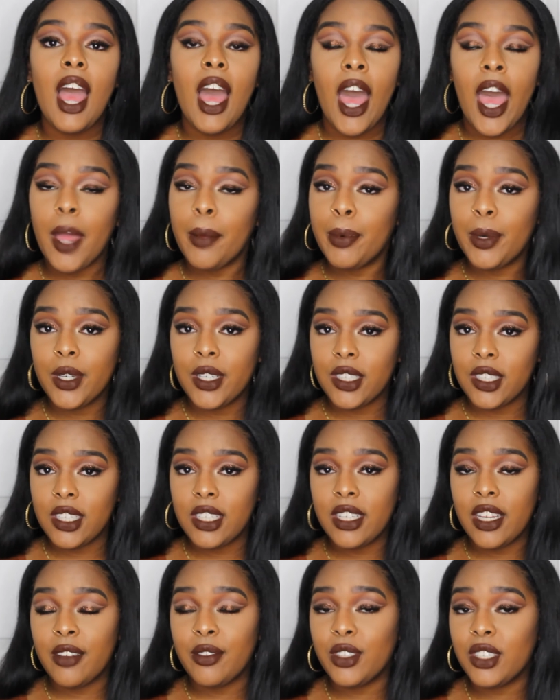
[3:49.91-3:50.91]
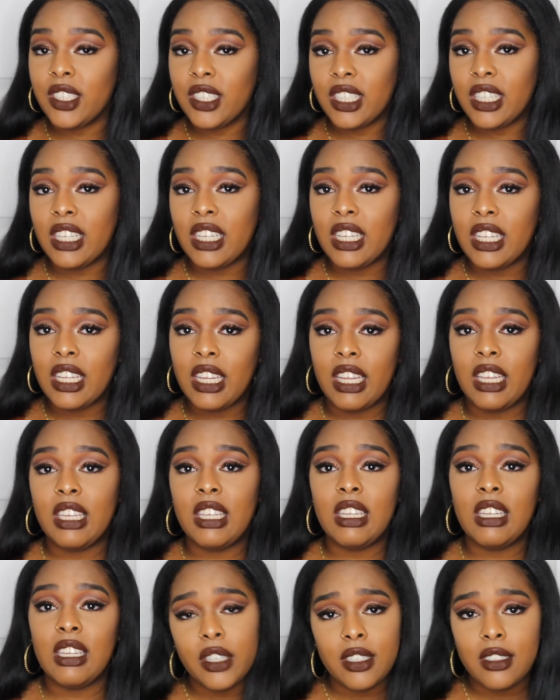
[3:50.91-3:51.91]
I personally never see
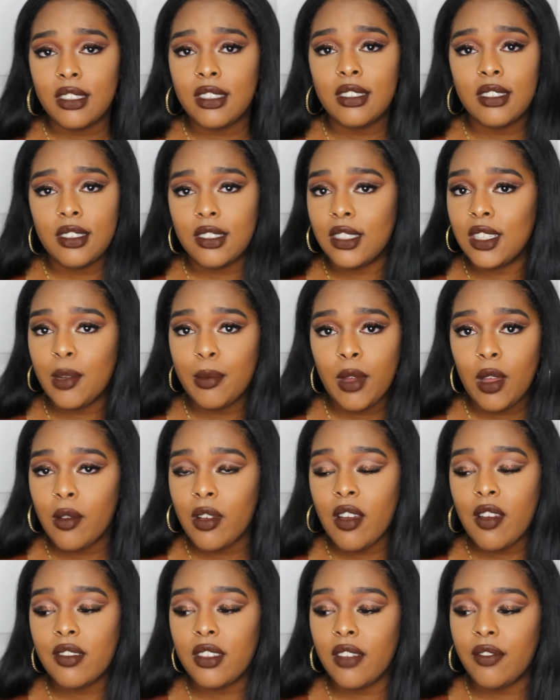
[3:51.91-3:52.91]
any reason to seal my wefts.